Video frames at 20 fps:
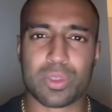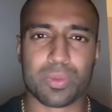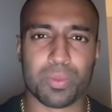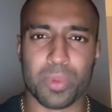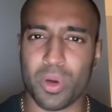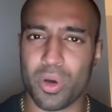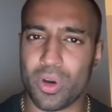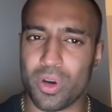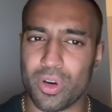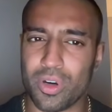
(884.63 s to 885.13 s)

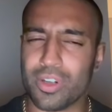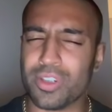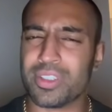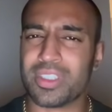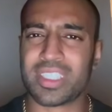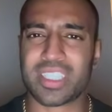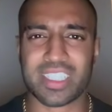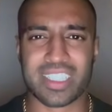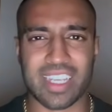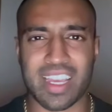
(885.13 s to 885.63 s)

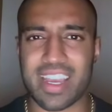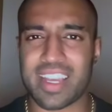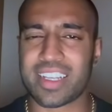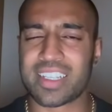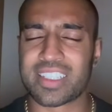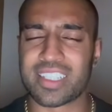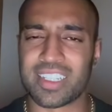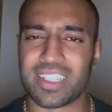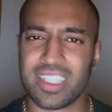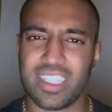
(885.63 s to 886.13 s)
porn,
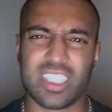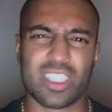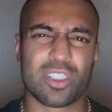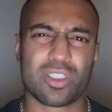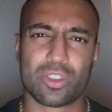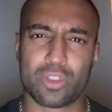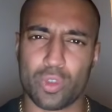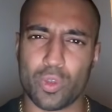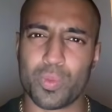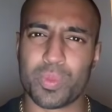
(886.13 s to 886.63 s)
sex, and these
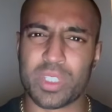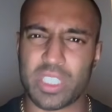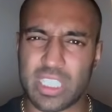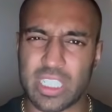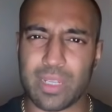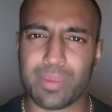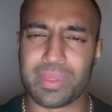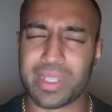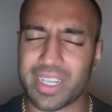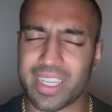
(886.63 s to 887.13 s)
super
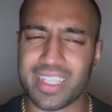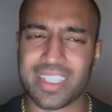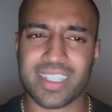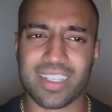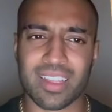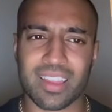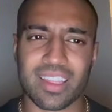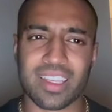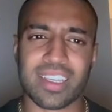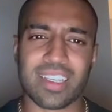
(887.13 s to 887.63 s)

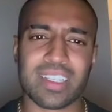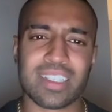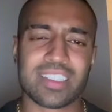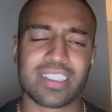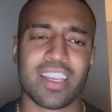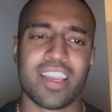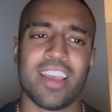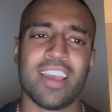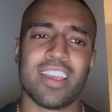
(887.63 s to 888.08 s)
stimulating things.